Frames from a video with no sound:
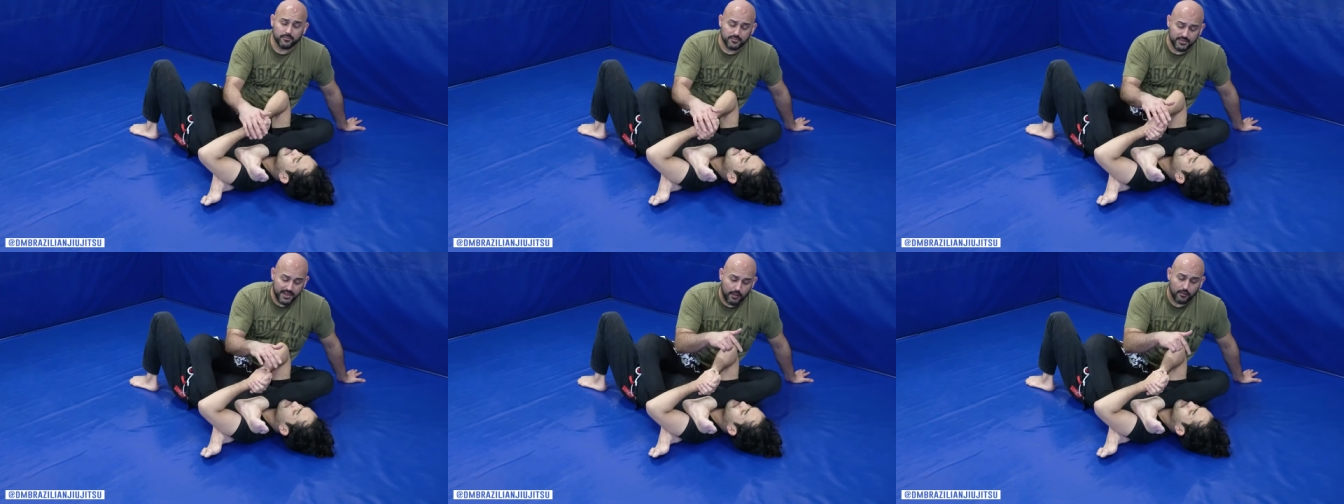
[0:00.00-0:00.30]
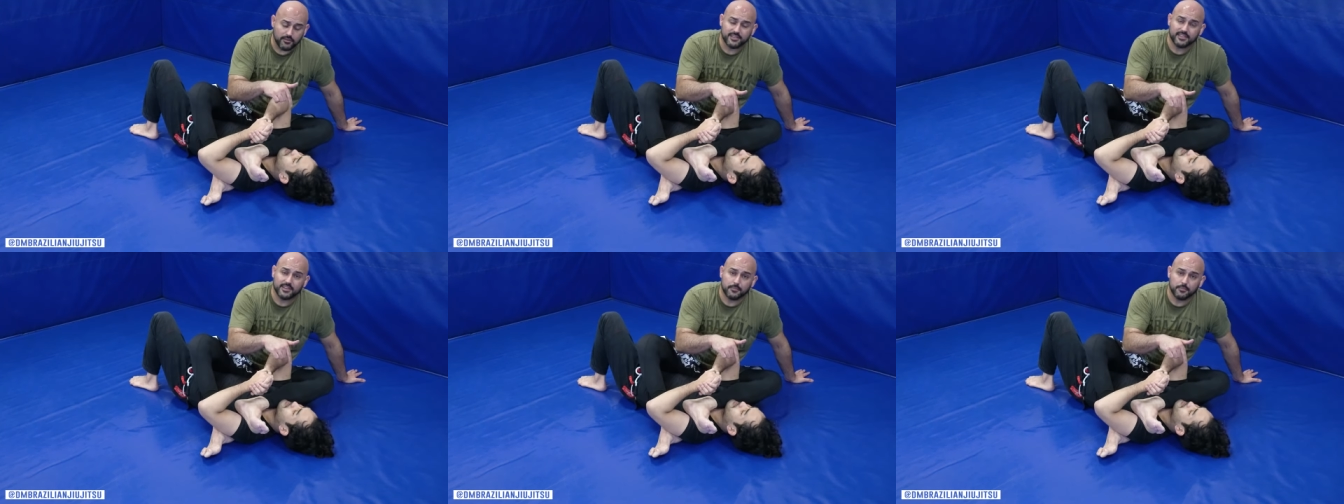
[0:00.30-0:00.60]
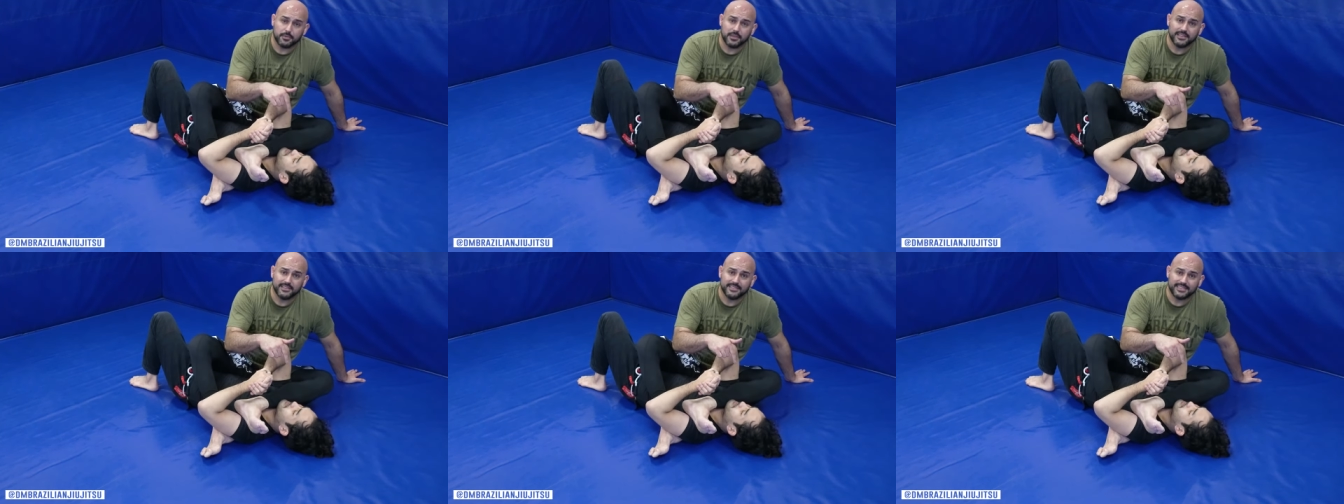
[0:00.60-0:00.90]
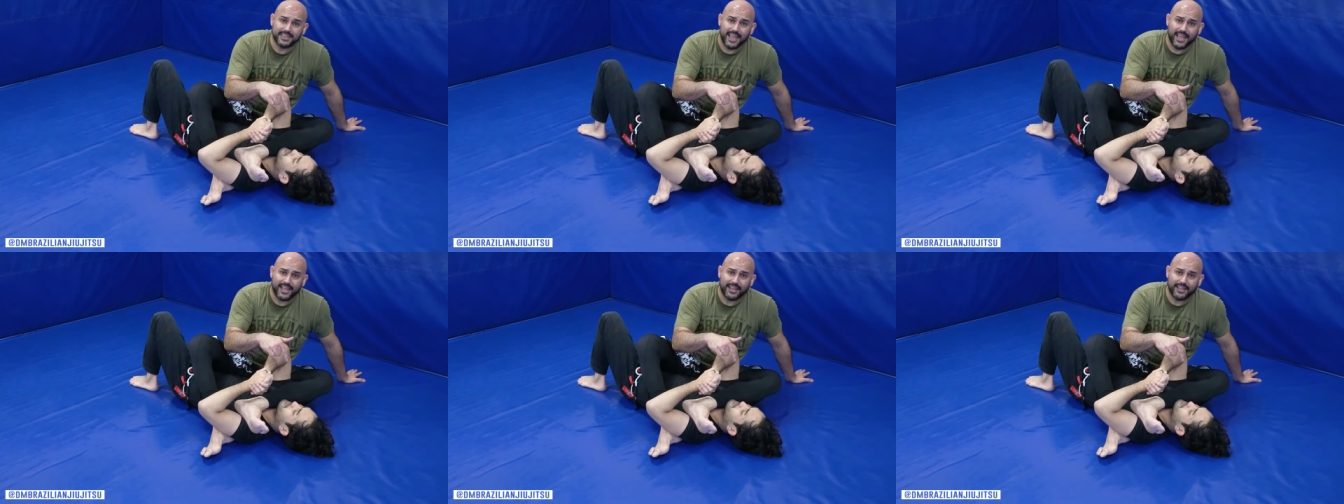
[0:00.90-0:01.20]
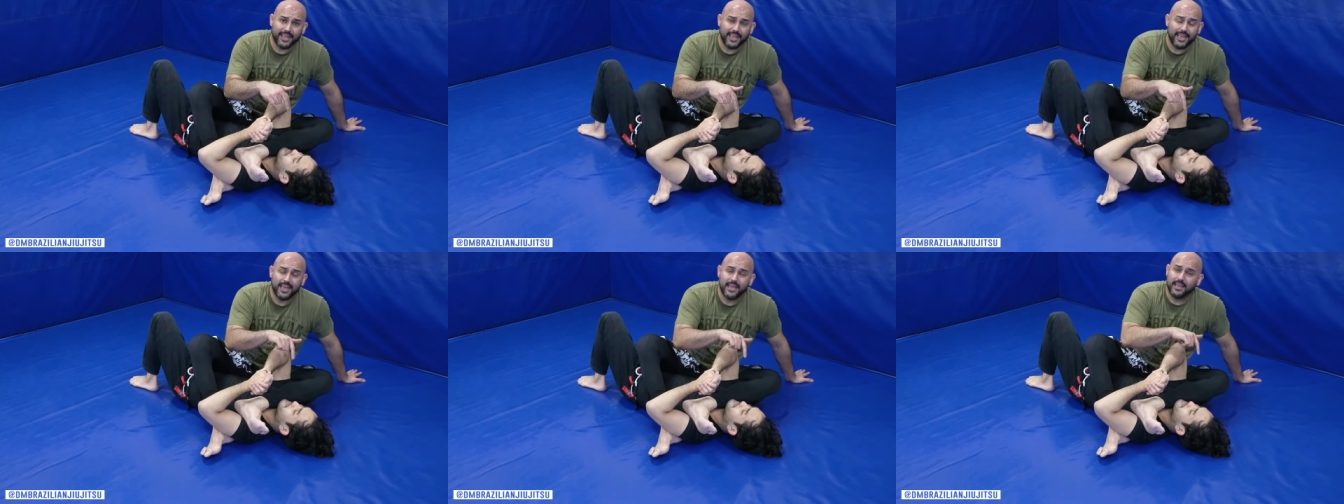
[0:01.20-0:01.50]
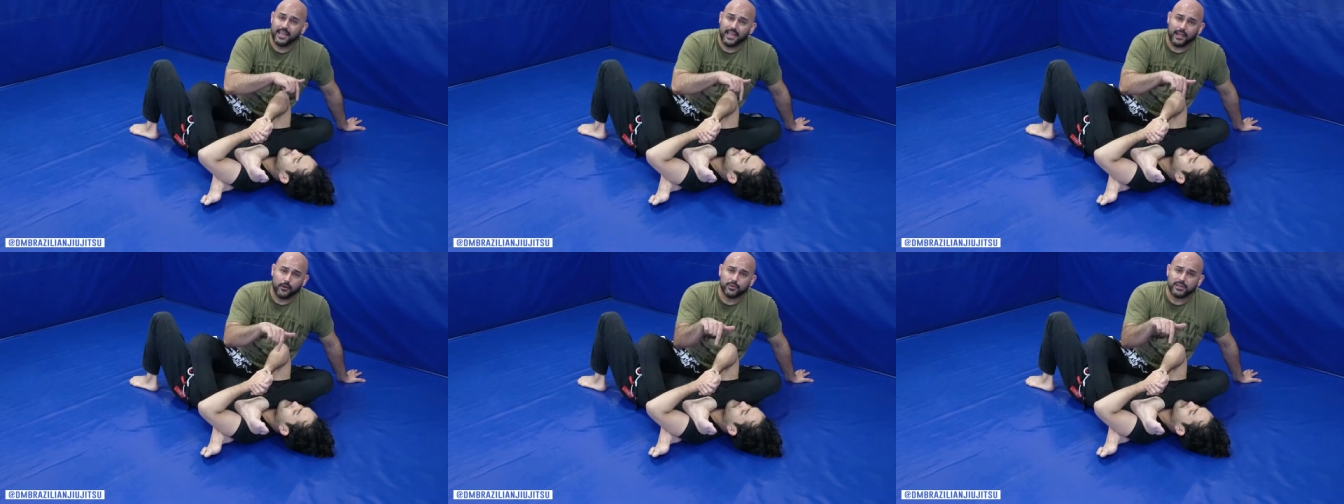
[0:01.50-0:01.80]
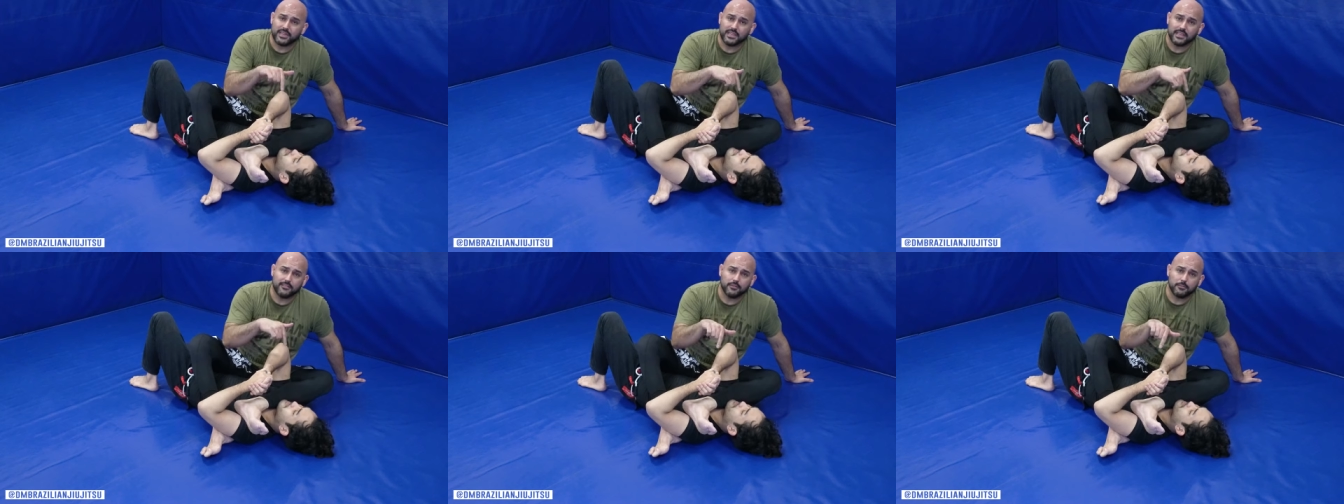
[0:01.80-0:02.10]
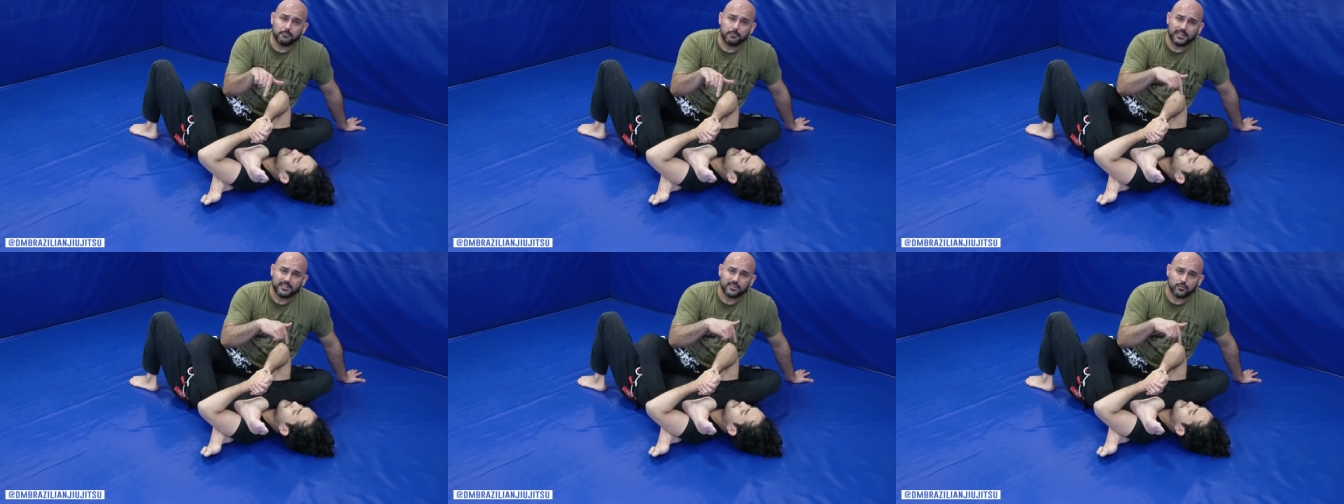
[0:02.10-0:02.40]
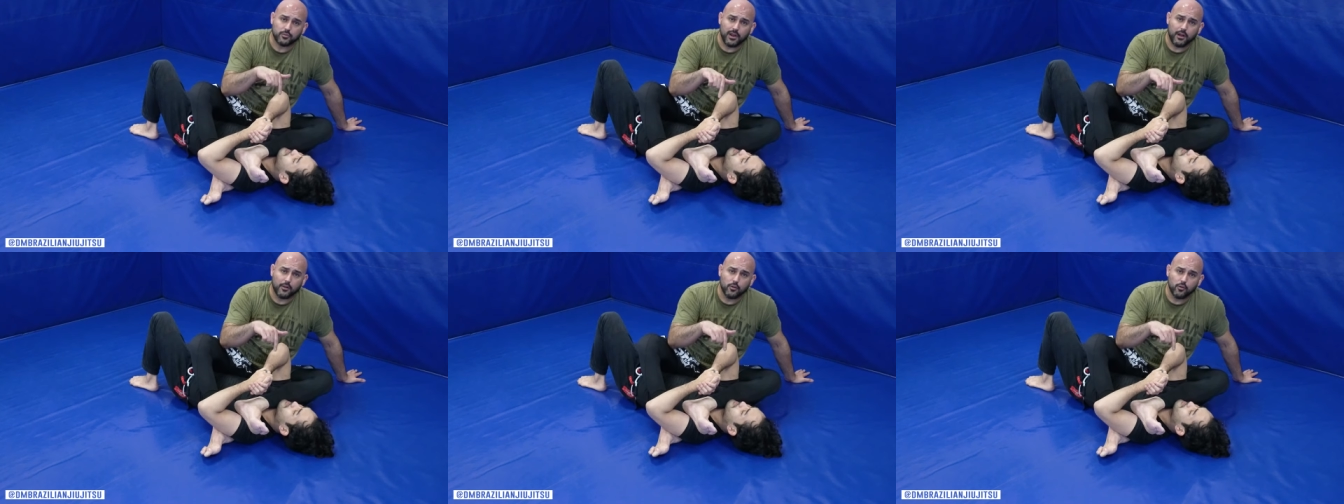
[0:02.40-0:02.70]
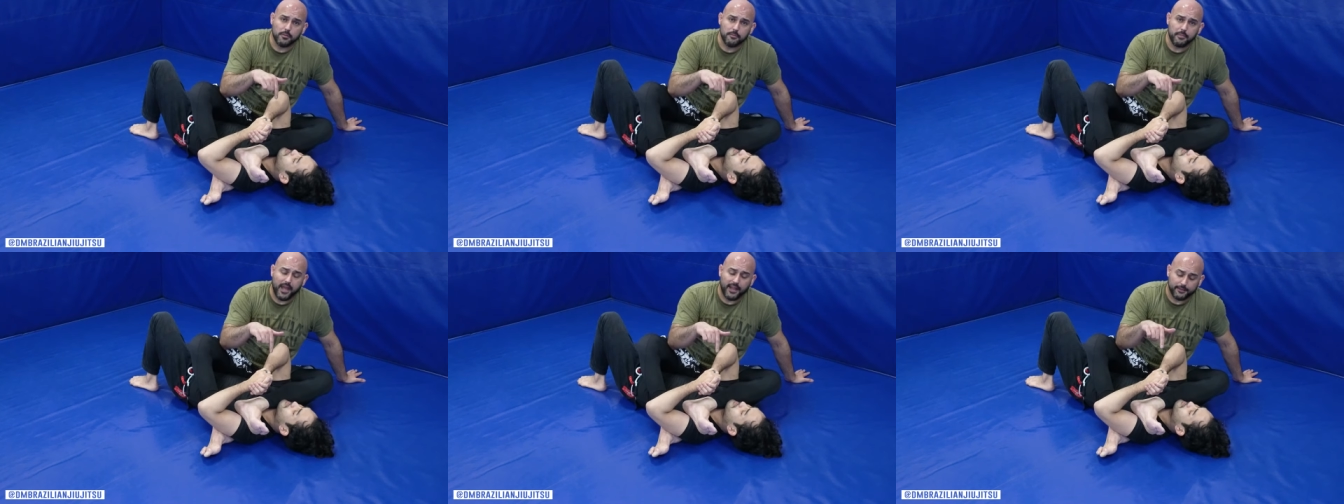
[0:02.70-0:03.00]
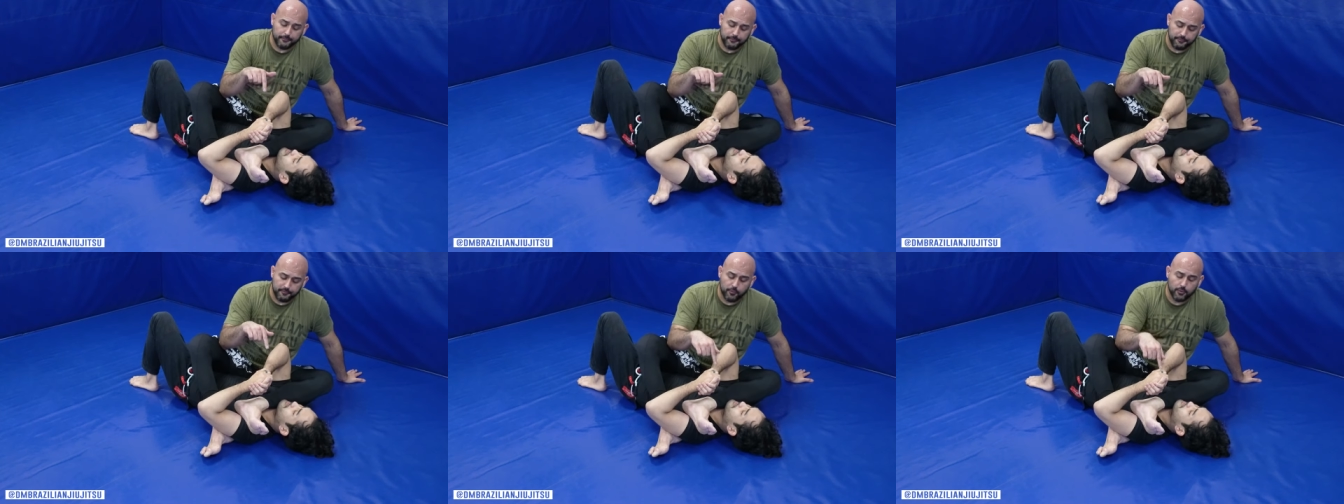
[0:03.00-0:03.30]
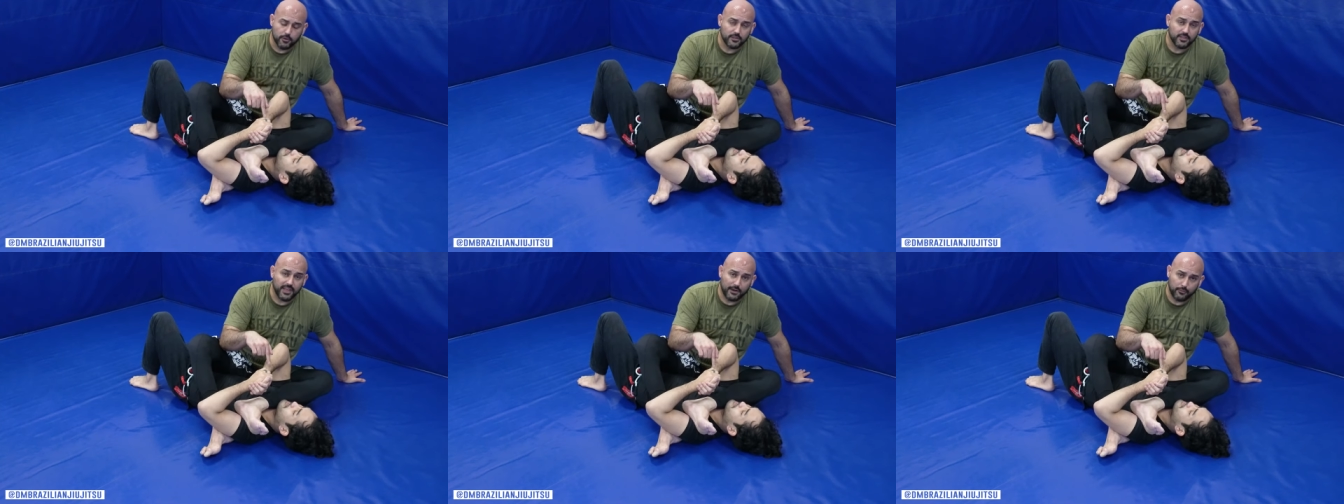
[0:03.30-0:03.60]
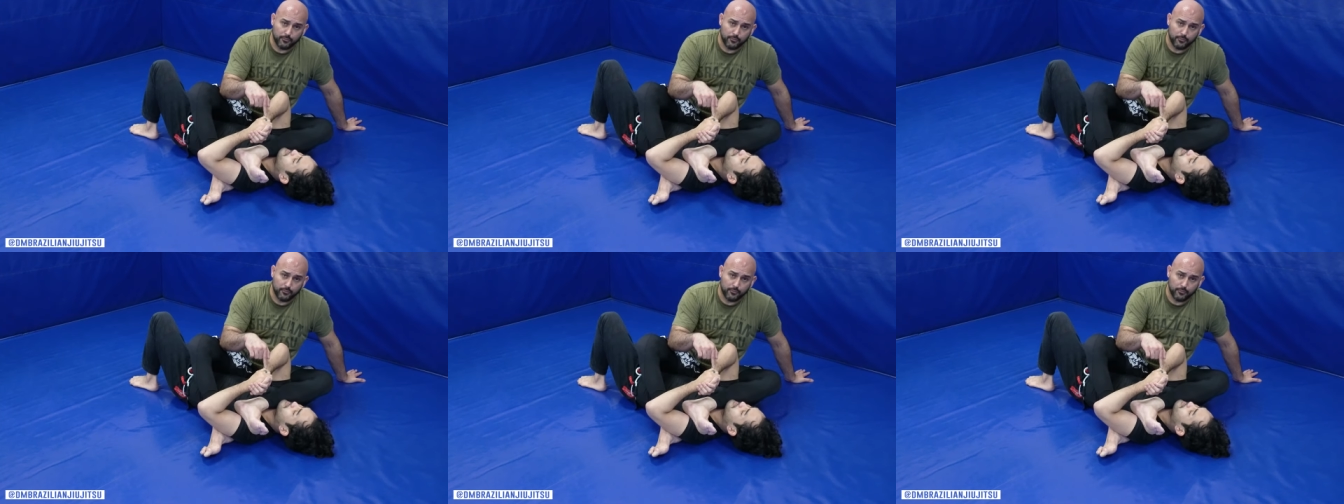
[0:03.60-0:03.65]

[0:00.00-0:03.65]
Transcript: Now it's going to be his neck, and we can even mess around going back and forth